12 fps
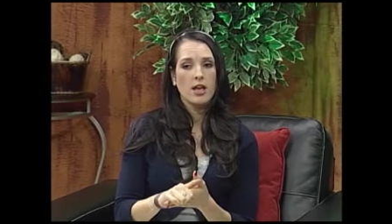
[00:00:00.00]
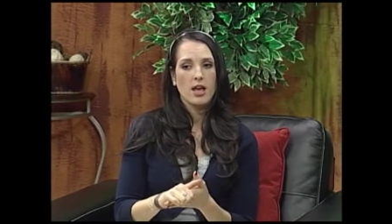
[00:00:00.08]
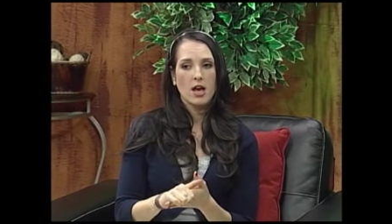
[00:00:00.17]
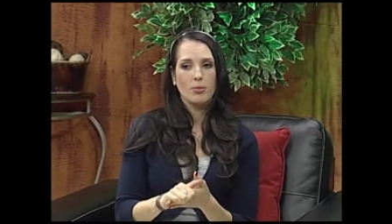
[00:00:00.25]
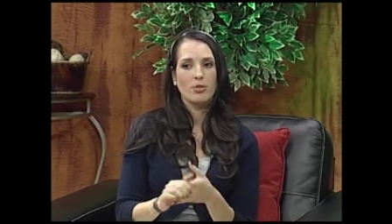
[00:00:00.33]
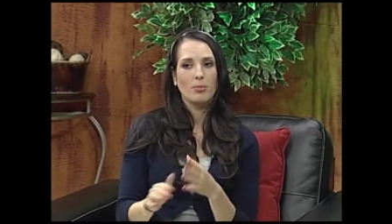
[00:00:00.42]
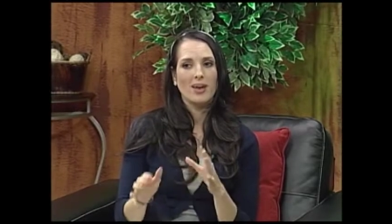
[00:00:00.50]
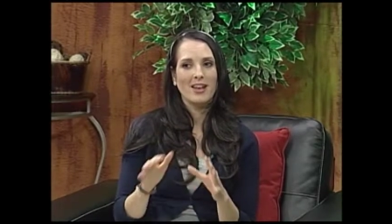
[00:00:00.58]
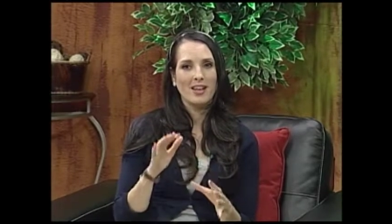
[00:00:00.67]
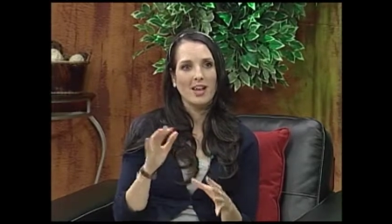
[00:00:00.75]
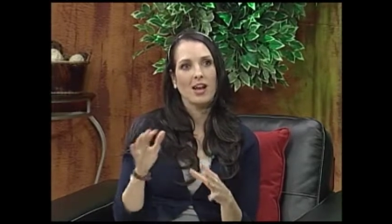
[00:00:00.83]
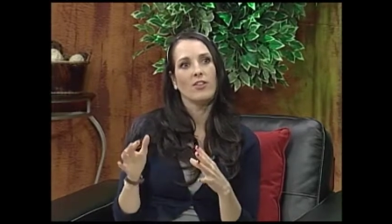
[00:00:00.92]
um,
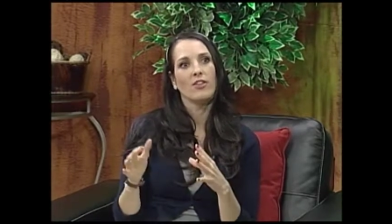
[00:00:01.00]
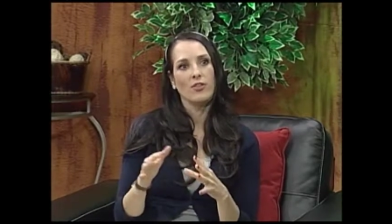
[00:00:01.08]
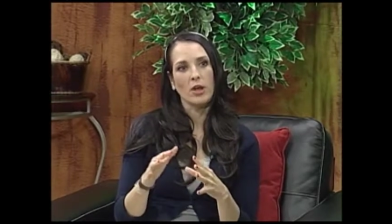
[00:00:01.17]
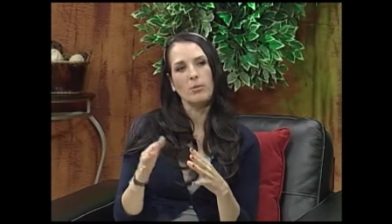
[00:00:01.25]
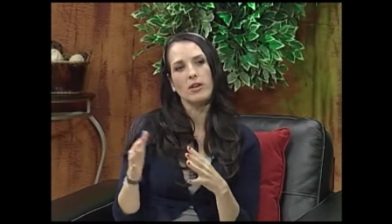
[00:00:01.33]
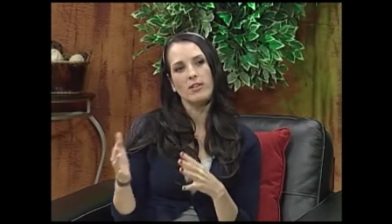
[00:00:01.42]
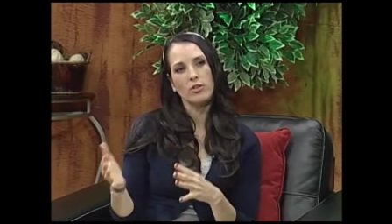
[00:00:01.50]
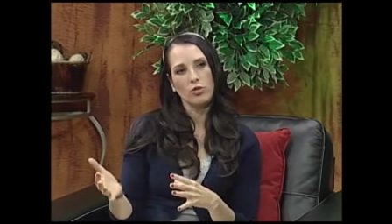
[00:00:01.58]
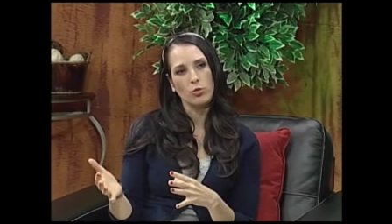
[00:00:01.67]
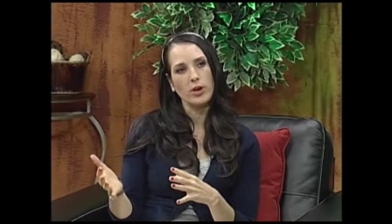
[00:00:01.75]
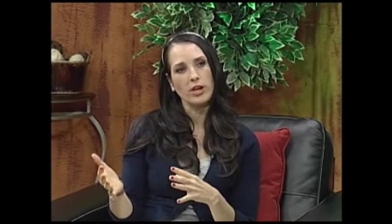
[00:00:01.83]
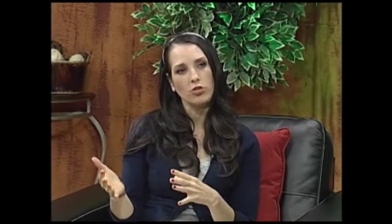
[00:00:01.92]
depending on the family
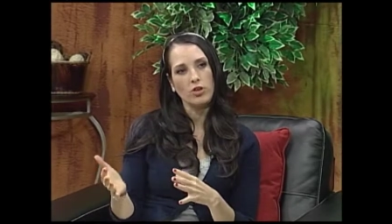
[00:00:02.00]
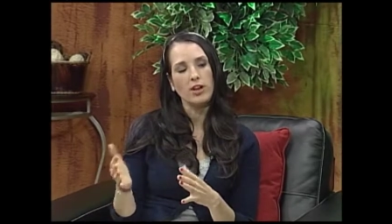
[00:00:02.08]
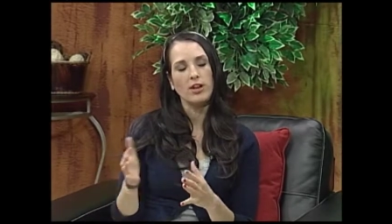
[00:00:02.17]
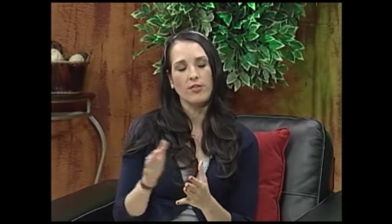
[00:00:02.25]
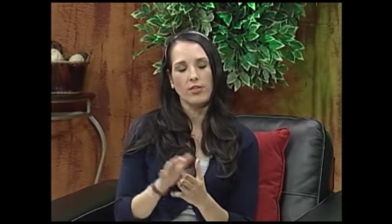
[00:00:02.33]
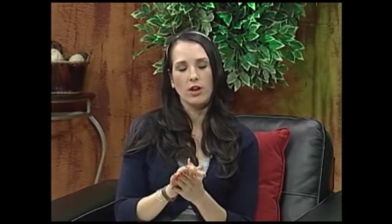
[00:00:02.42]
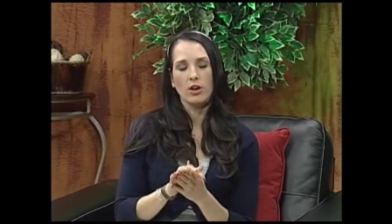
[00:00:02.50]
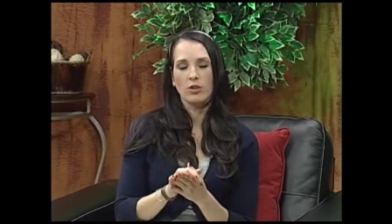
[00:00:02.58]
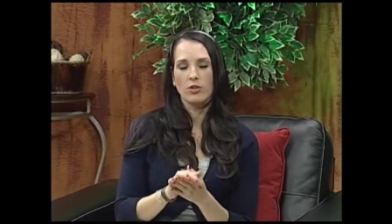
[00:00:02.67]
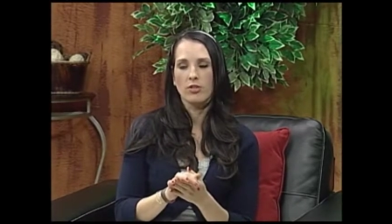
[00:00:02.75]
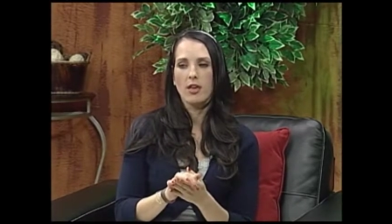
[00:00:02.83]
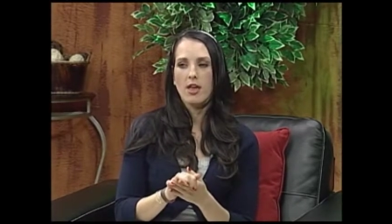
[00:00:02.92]
situation. If
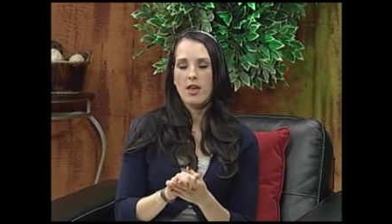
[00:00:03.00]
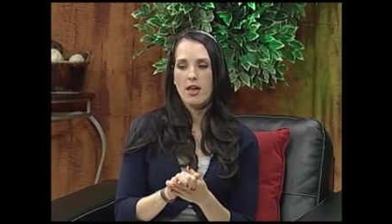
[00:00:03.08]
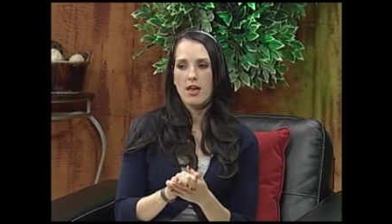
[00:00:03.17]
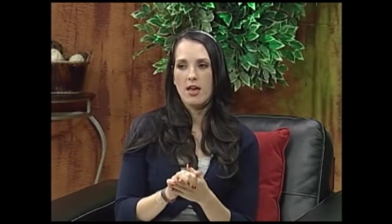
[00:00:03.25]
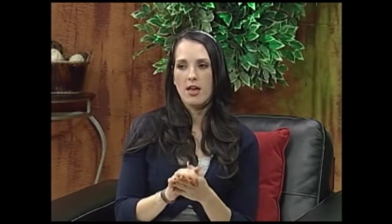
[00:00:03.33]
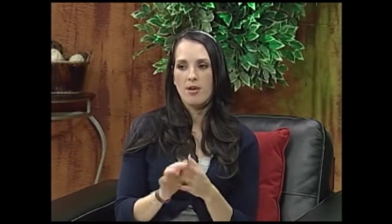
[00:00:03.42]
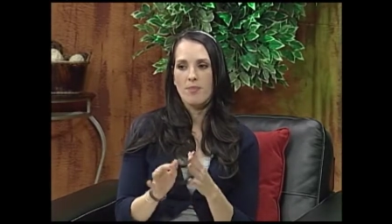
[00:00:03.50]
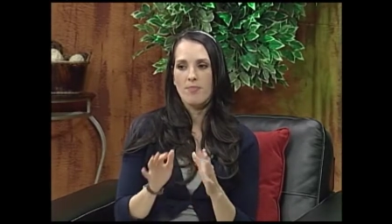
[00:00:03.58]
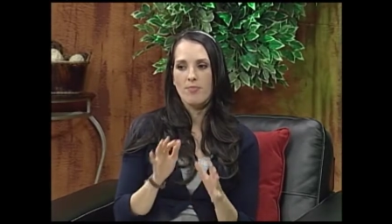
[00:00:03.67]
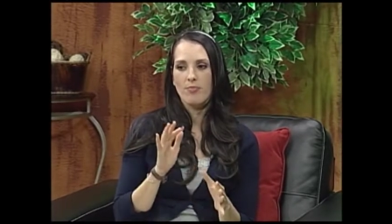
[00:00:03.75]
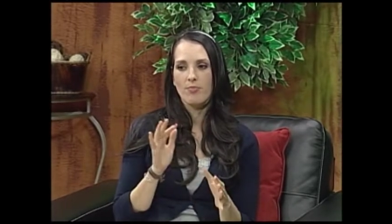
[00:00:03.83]
there's um,